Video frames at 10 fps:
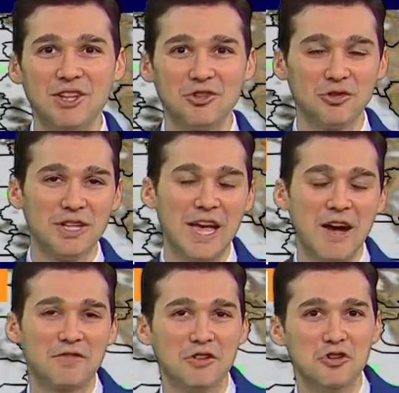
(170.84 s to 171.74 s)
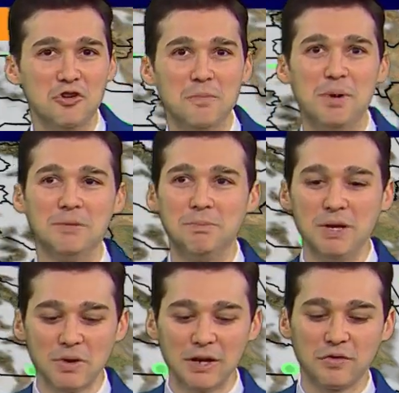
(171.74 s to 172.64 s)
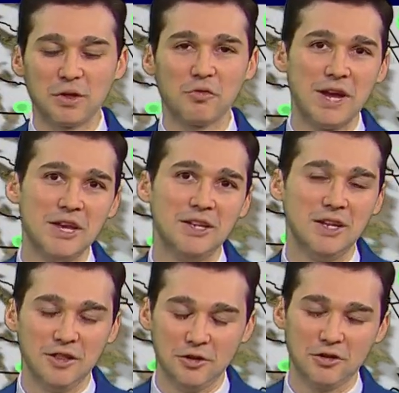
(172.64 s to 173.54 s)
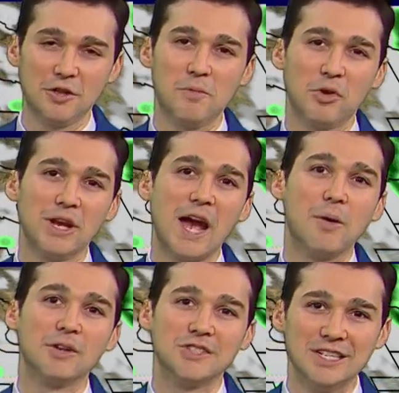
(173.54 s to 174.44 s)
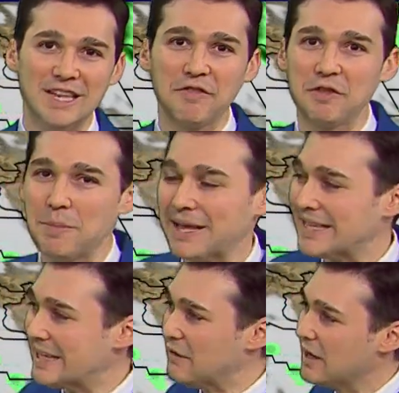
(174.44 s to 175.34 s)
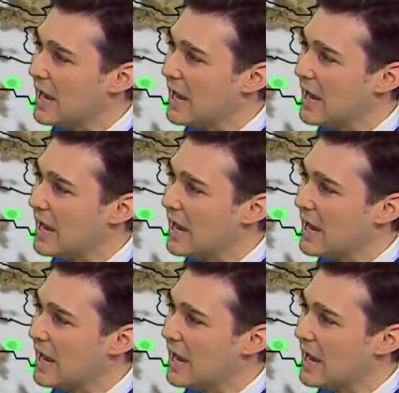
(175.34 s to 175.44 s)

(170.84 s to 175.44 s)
the early afternoon, but be ready for the rain in the early morning hours and definitely by the evening